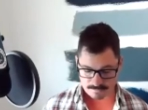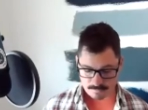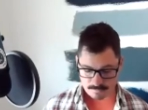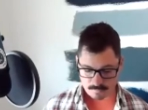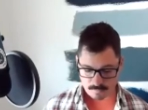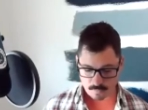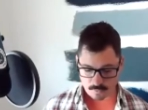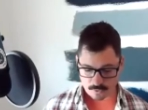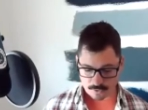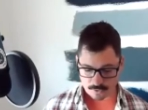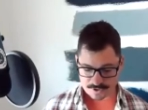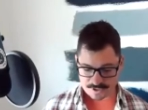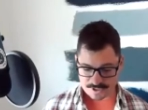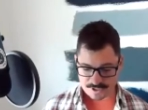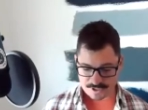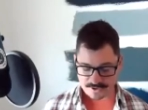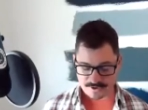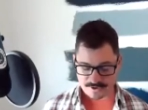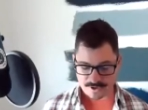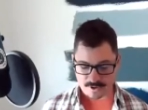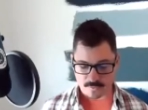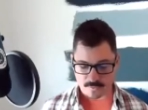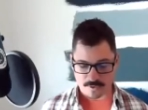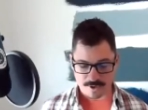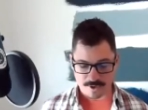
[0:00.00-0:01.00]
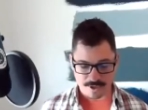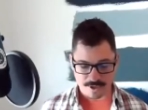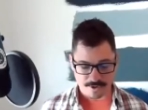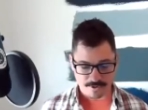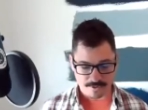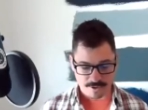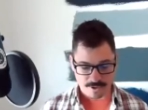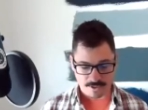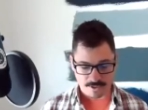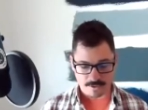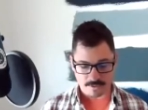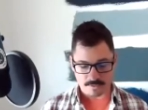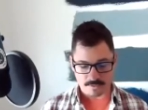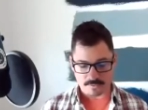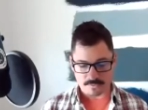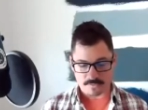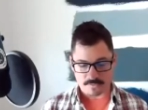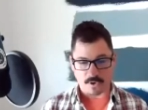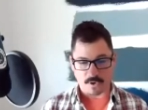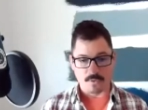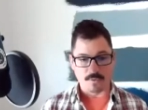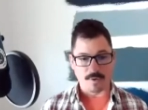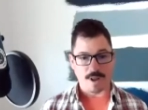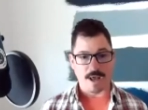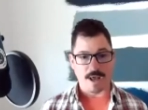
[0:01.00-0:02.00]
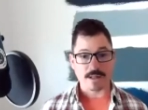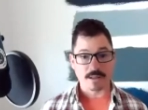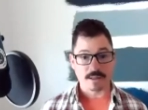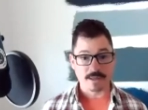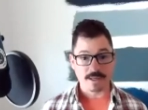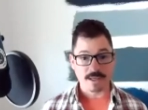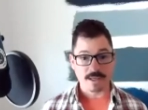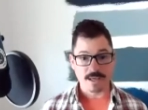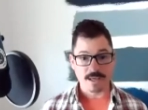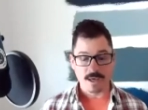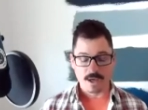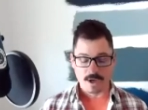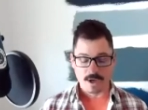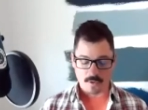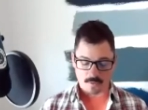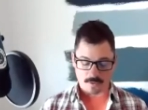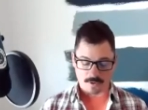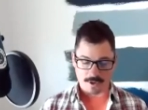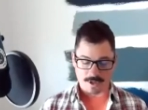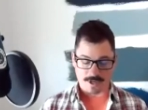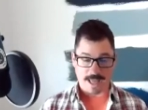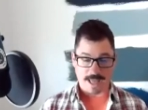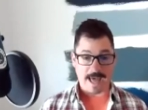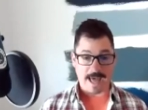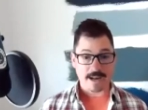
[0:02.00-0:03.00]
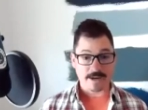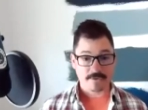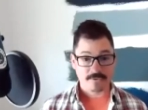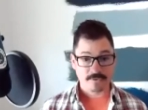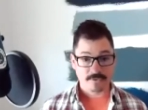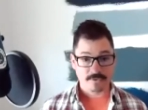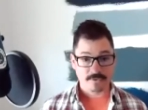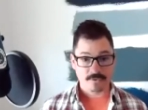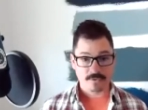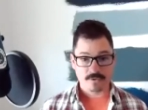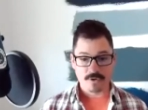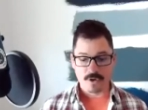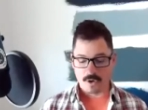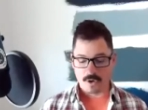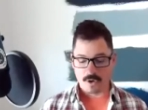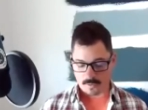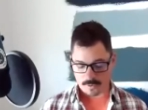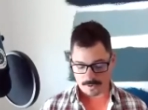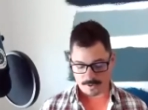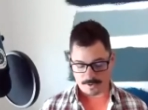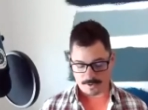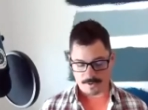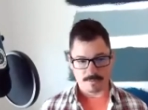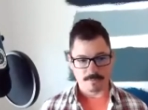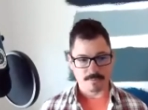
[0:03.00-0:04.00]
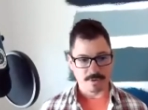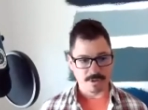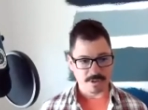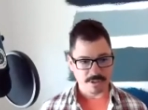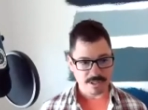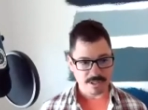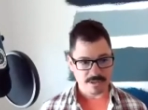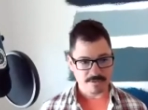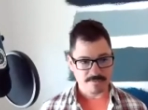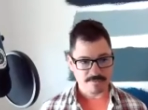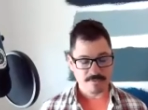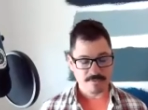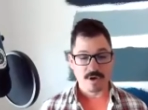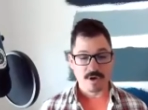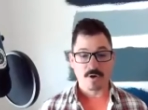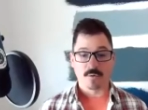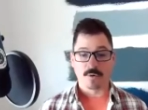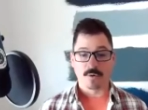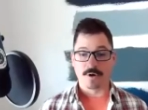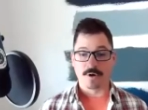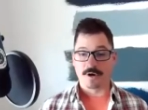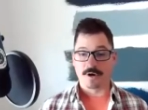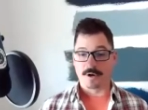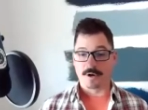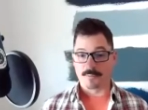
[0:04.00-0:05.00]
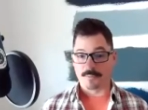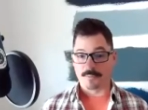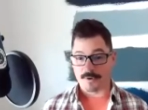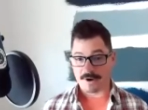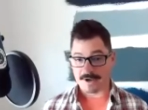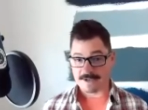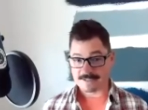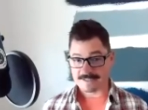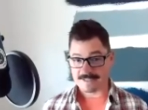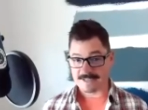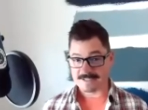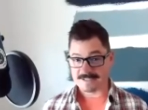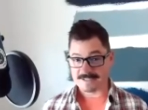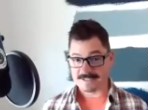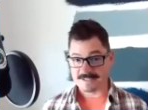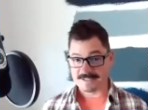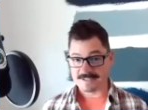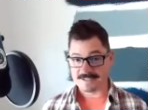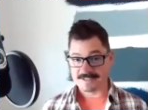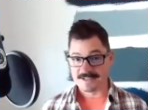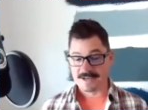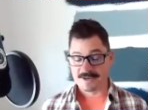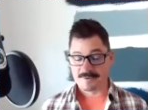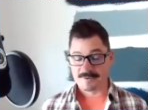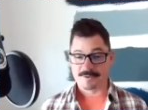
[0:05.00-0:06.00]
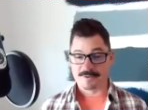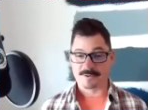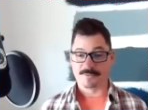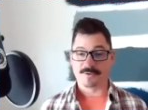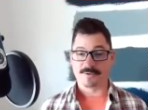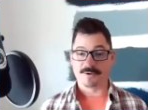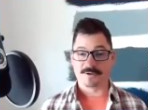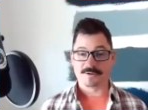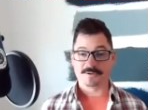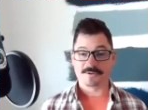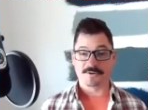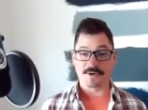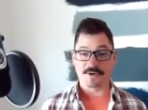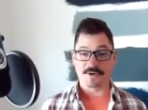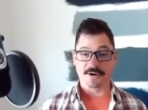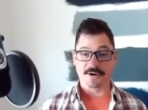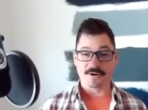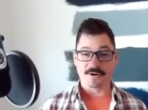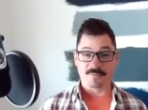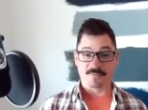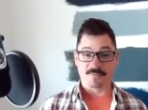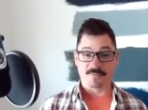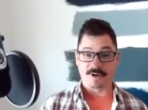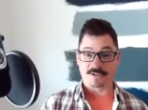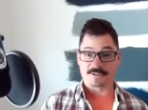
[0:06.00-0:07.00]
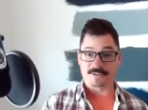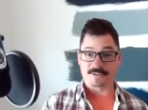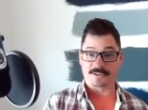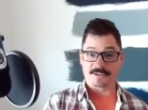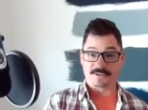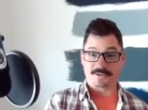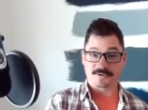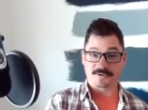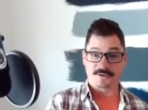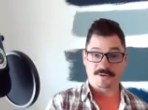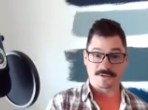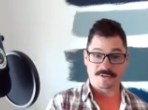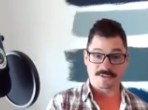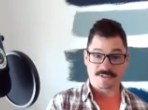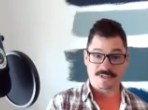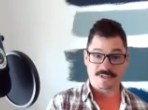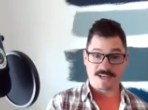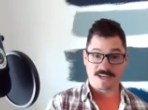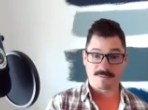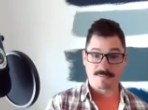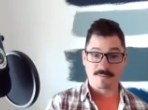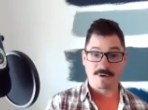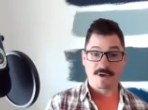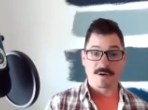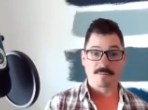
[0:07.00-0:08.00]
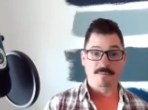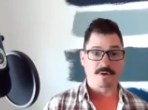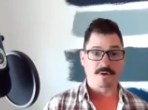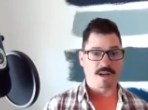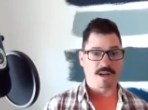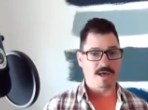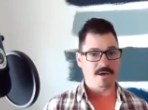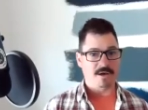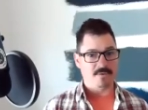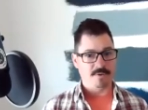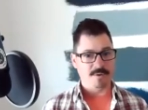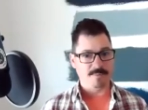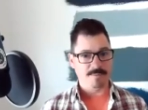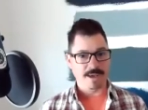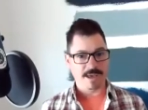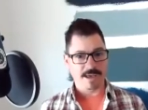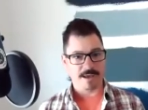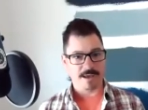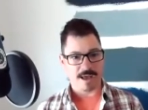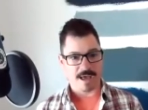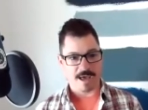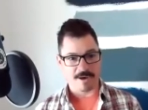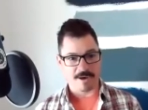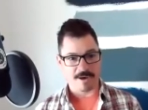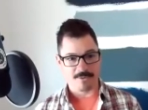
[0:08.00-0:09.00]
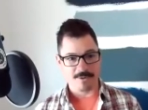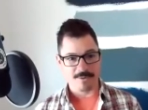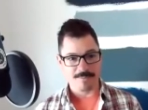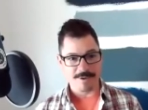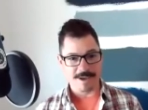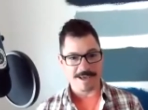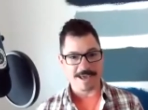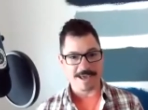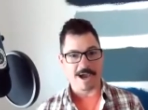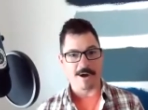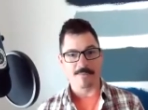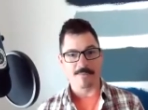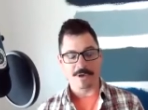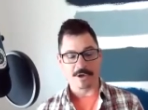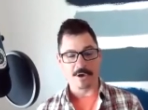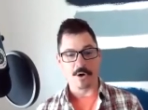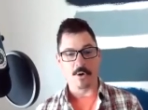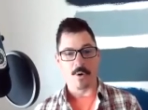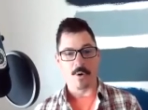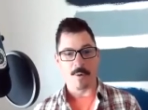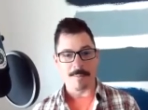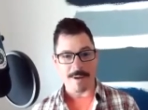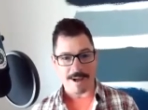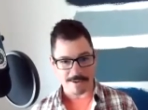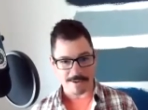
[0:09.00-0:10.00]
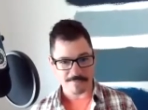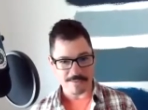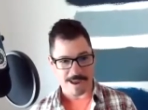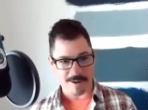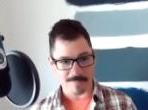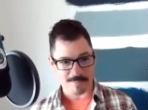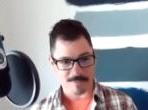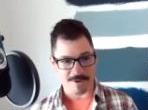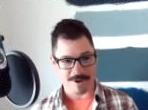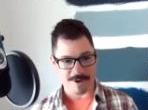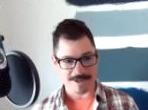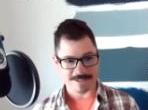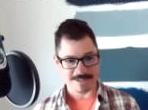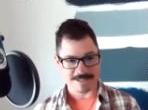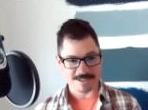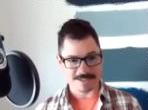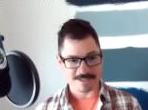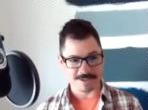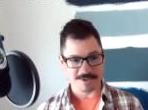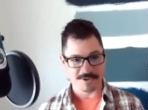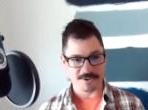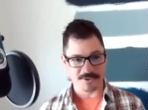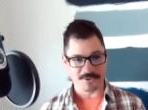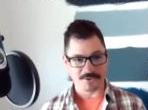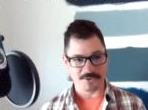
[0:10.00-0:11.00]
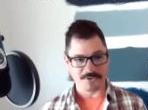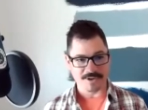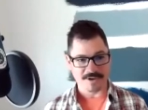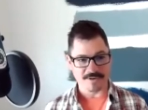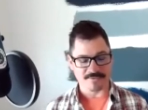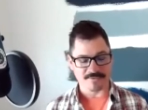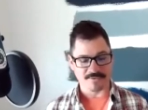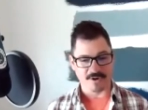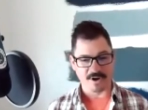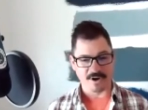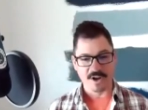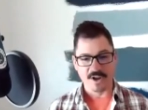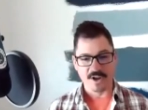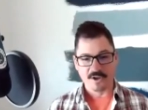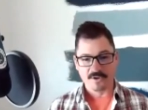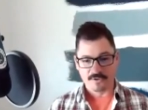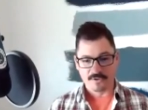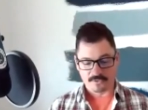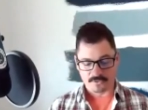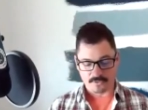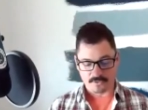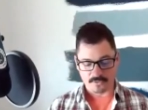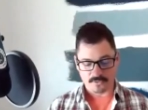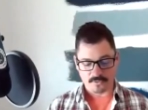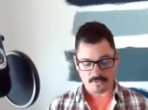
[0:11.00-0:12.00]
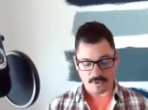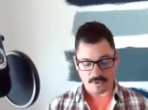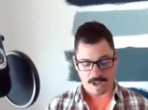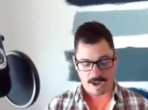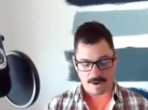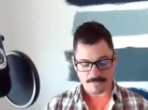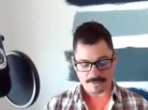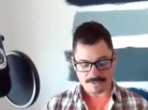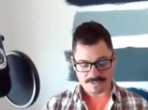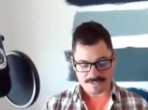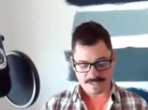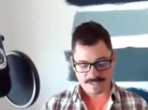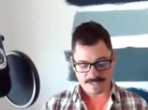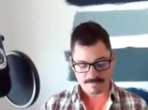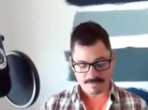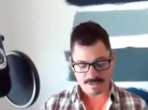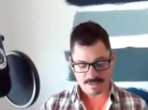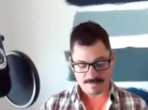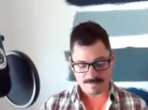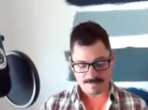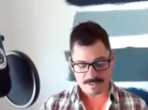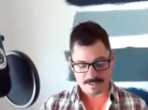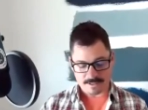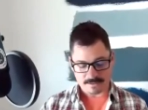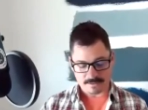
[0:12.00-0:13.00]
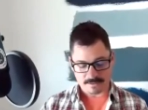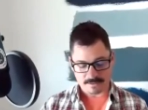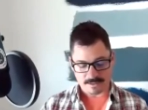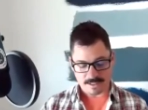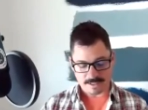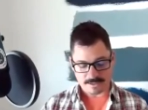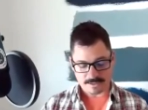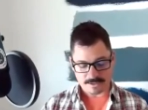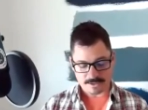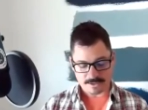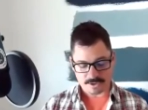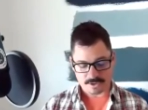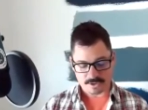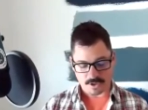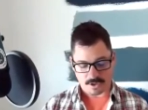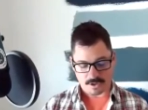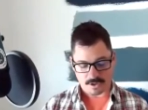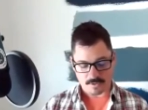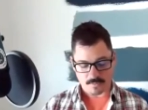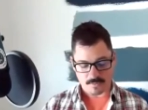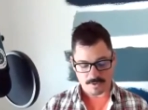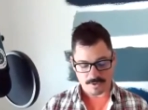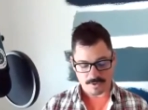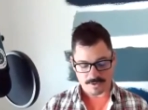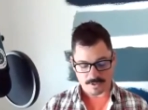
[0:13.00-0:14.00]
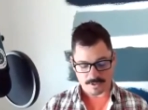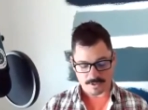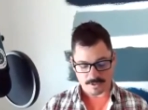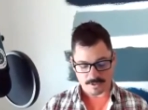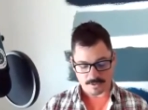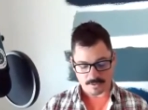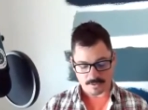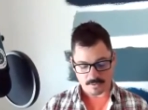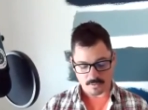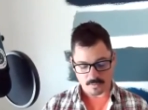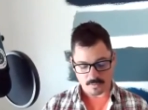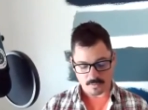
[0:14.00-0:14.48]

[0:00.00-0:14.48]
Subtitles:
we're hearing tonality, we're hearing attitude, we're hearing belief, we're hearing processes, but then we're also hearing processes are all the same, but how do we make how we go about that process a little different? So I would say maybe let's start with a